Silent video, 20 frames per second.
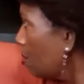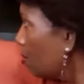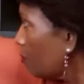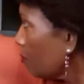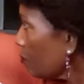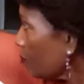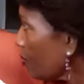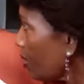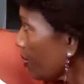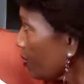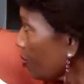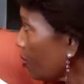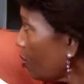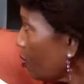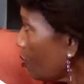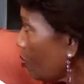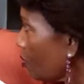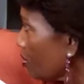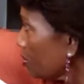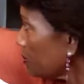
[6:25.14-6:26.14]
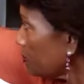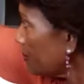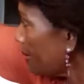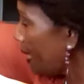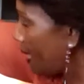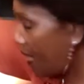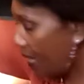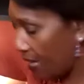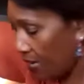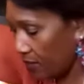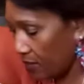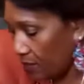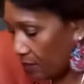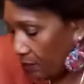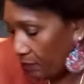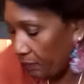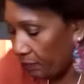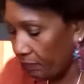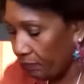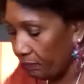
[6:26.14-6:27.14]
run cords behind it.
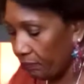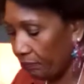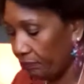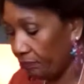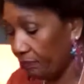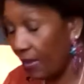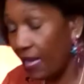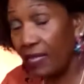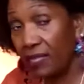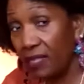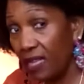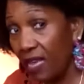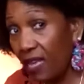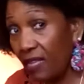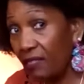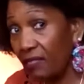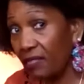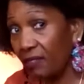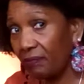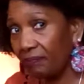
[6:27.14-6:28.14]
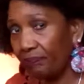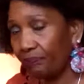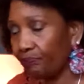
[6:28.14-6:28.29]
Make sense?